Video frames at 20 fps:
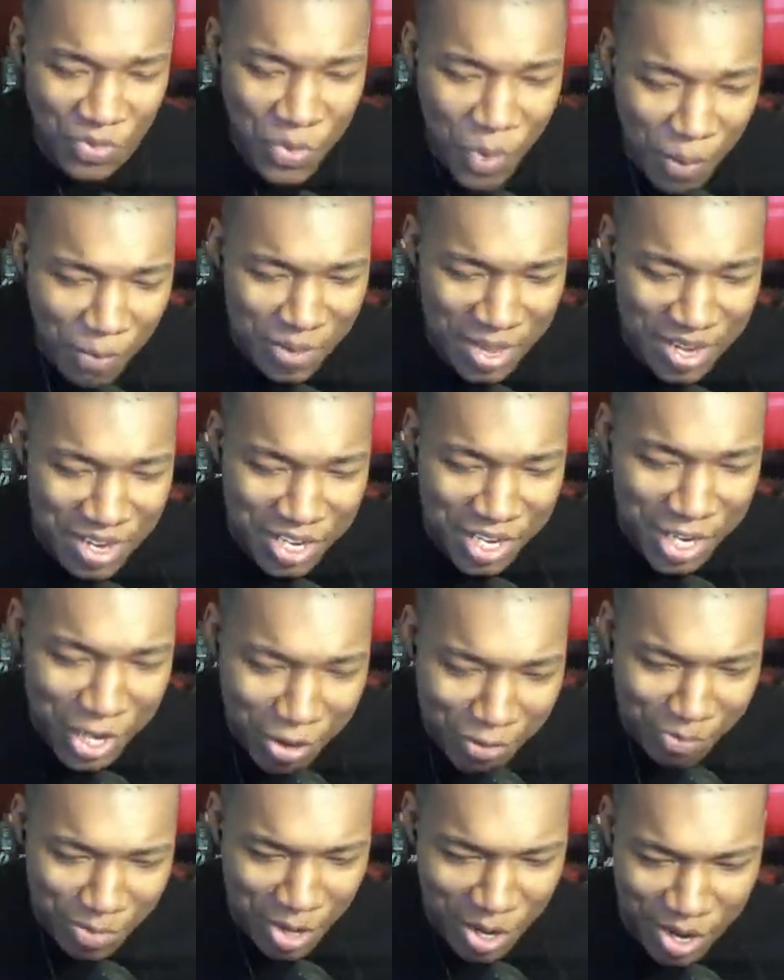You're up in
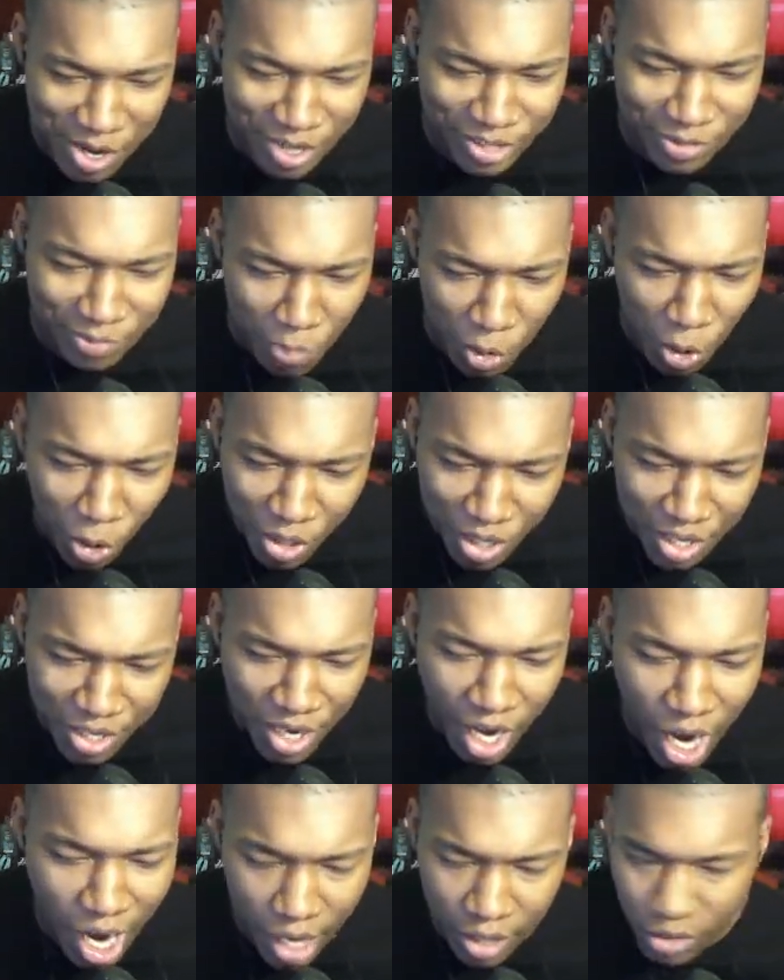here. It's
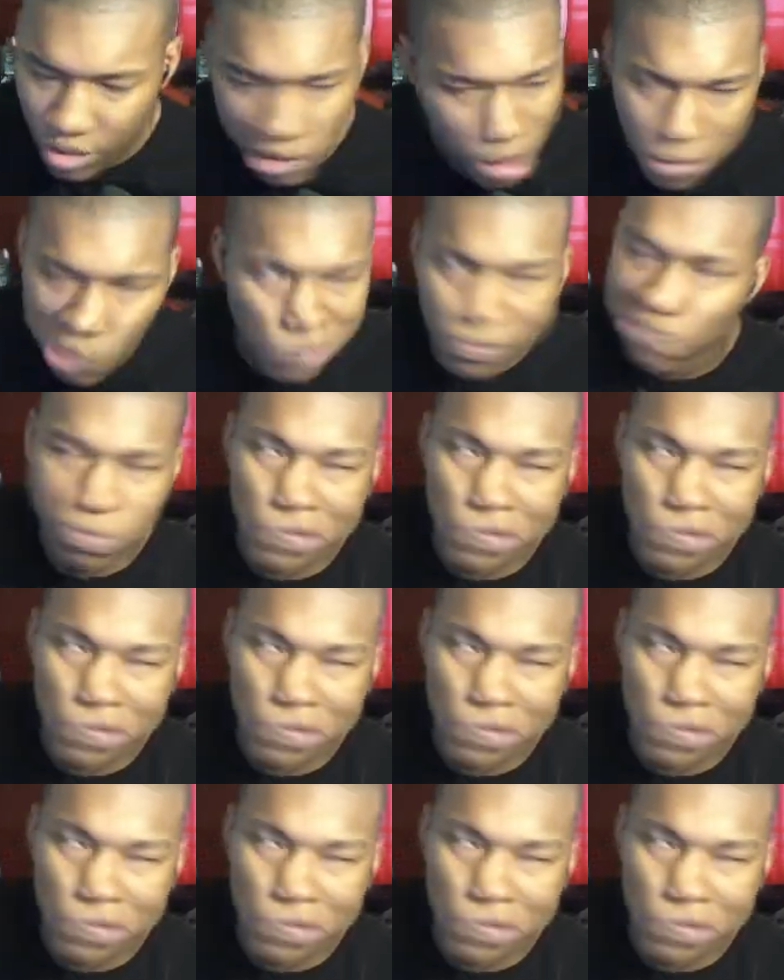burning hot. He's